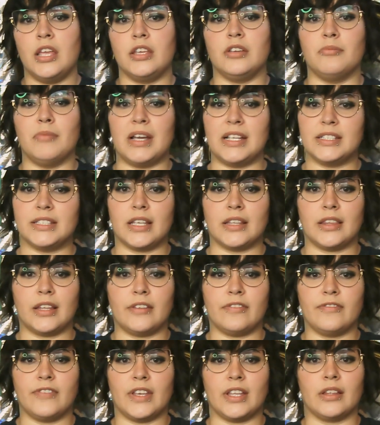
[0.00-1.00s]
You might
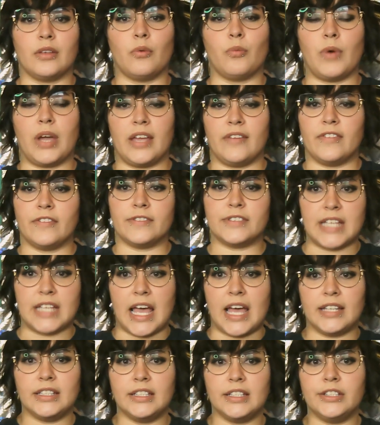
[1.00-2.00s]
suddenly feel a wave of
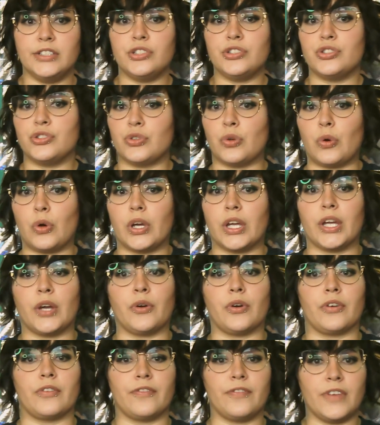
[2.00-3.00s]
sadness, joy,
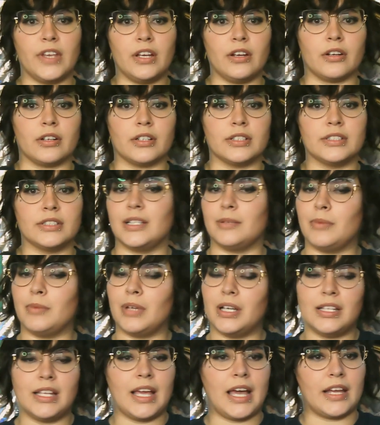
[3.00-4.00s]
or fear,
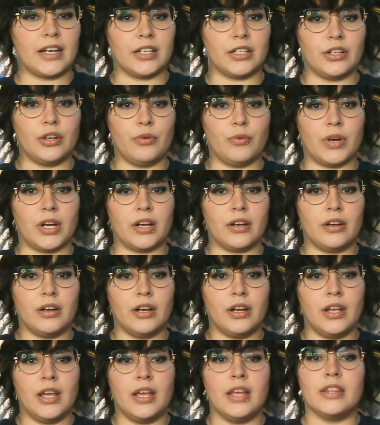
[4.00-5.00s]
seemingly out of nowhere.
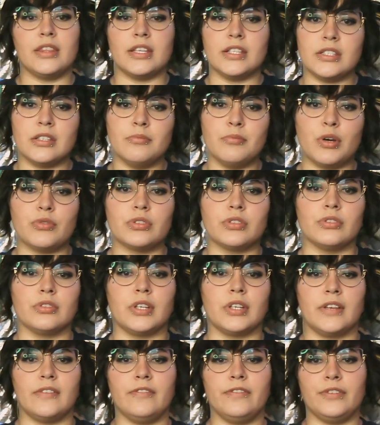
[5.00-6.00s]
This
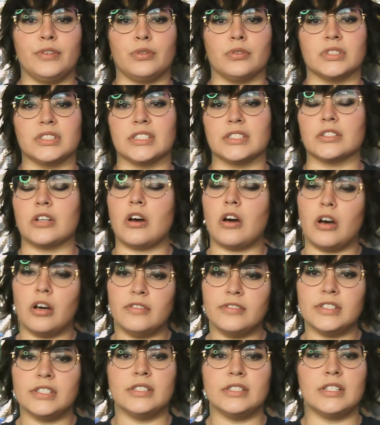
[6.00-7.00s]
emotional influence is
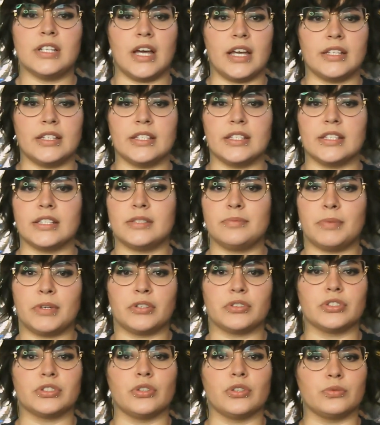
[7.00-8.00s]
often tied to the
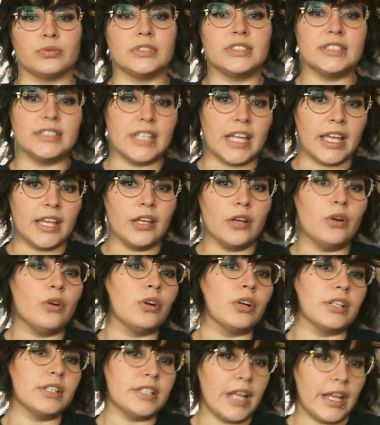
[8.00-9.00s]
spirit's own state
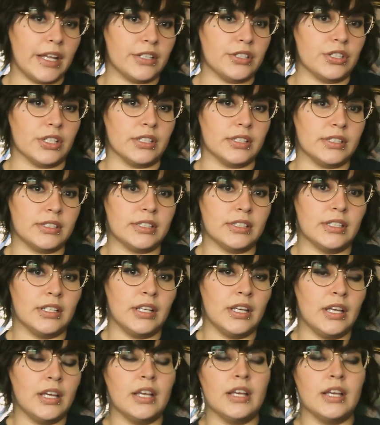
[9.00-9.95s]
or intentions.